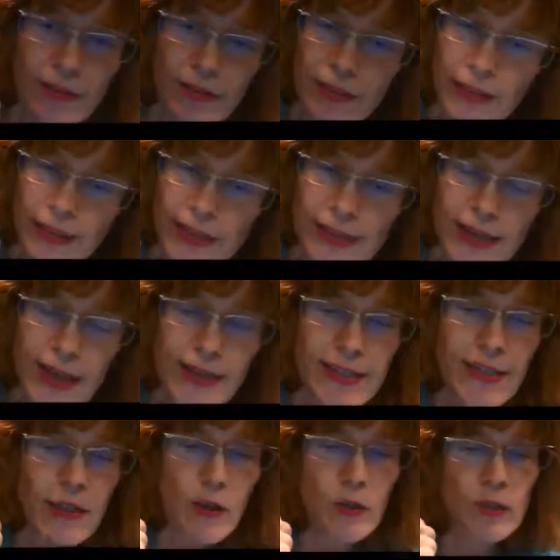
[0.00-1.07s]
this
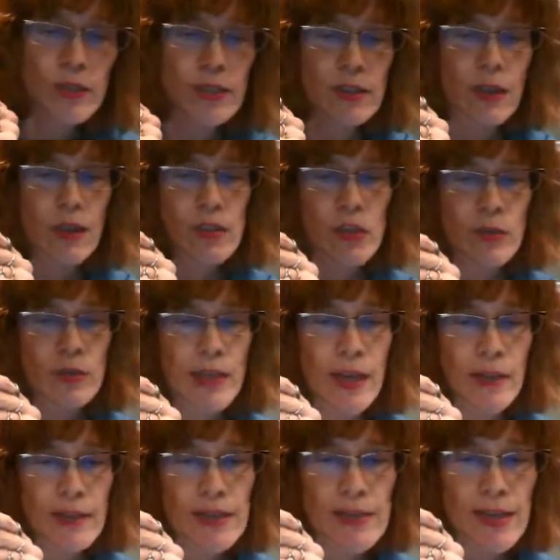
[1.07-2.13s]
idea, only dogs are
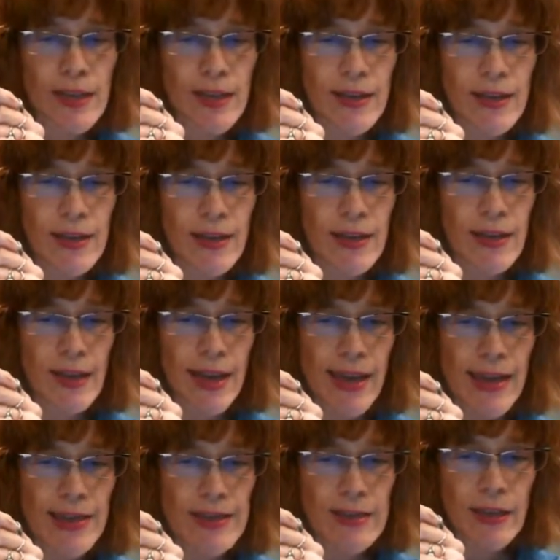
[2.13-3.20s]
allowed inside,
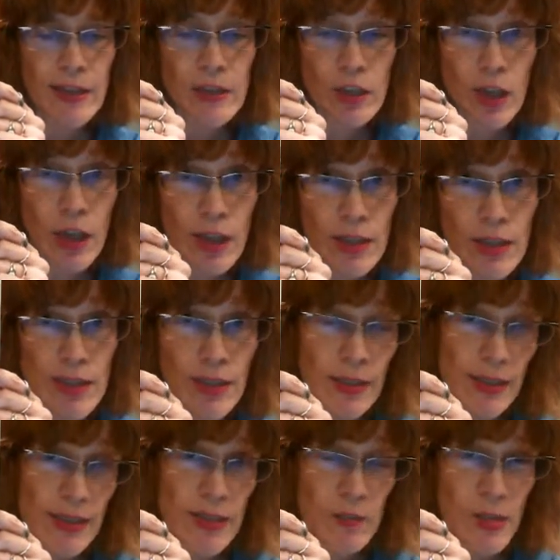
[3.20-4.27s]
Hank is not a dog,
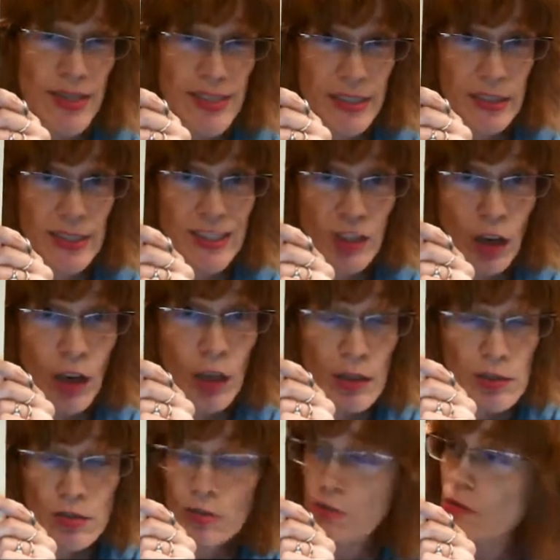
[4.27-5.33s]
is basically
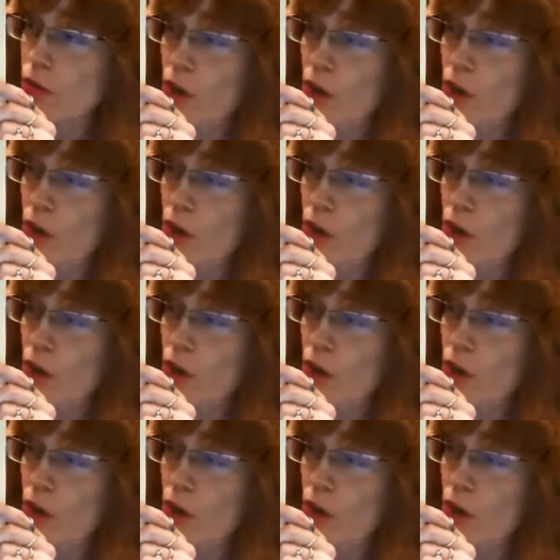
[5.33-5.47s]
dogs.